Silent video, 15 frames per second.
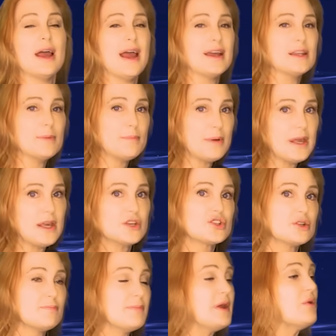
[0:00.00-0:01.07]
and the peak
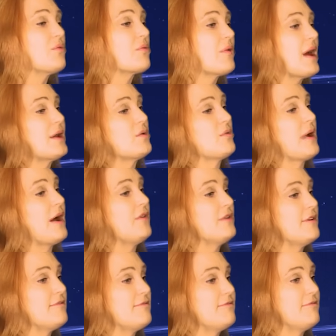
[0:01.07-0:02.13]
should be right around
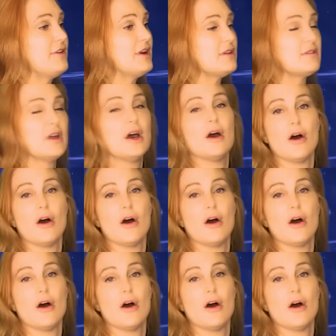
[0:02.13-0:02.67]
the 5th,